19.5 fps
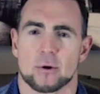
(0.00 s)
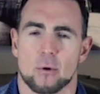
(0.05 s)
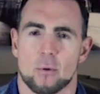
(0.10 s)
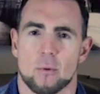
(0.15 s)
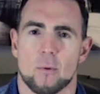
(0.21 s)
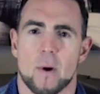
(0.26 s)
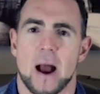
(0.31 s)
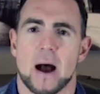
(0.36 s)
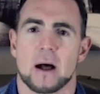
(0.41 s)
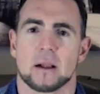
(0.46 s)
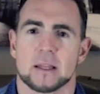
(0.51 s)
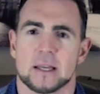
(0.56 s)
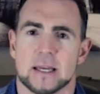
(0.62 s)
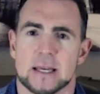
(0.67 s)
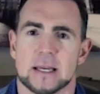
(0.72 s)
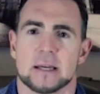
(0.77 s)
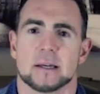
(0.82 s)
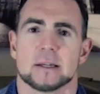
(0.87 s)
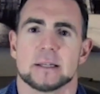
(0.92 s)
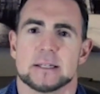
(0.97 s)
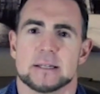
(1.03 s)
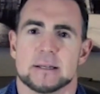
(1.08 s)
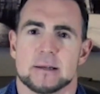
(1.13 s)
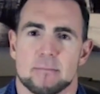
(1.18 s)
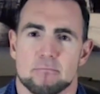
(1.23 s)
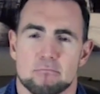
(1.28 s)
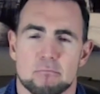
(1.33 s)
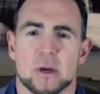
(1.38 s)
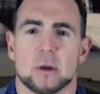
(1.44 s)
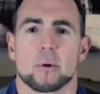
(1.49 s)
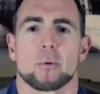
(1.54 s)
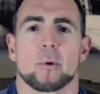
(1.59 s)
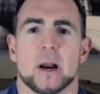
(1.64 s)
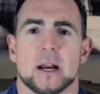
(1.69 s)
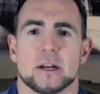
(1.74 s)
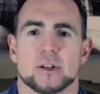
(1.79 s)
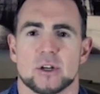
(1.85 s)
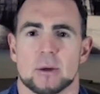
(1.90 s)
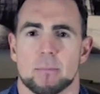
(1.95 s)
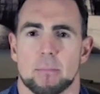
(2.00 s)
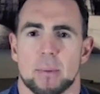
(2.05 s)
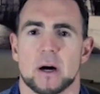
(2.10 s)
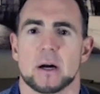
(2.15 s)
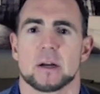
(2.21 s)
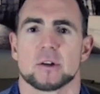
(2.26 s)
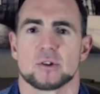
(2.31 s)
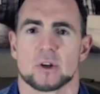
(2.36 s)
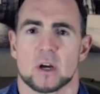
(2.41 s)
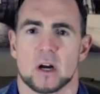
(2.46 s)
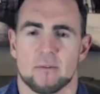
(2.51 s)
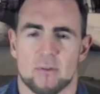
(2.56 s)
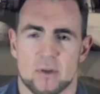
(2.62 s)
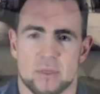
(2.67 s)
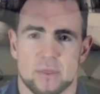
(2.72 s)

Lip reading: growly, mid-rangey punch of a